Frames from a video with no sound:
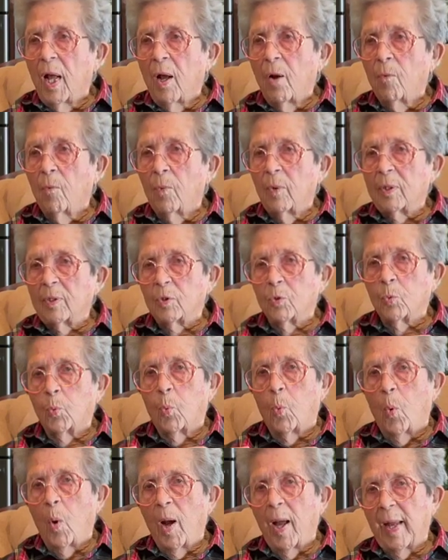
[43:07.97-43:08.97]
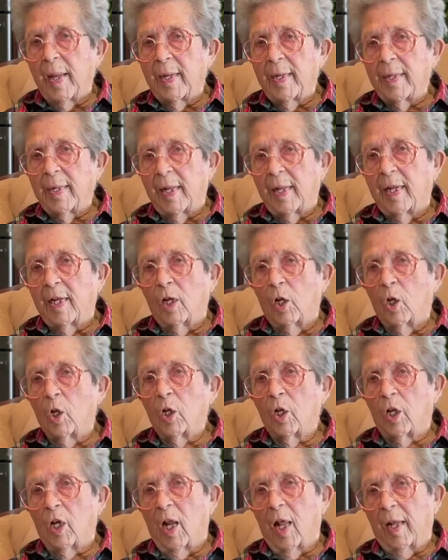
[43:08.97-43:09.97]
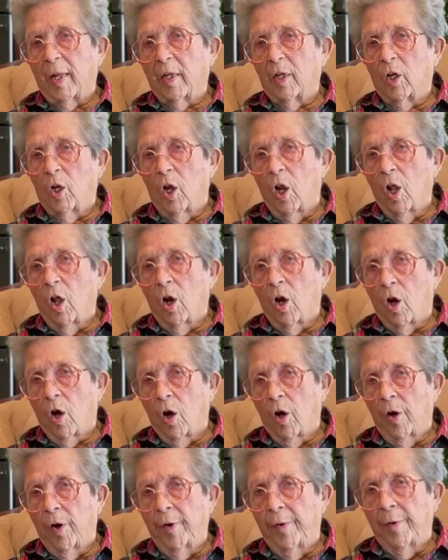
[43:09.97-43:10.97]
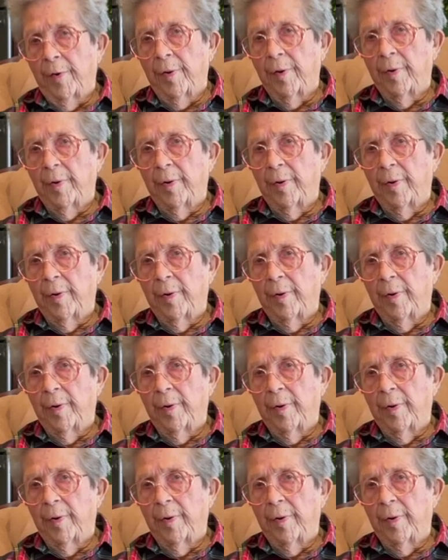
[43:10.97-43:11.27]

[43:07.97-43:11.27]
was white and looked like lard.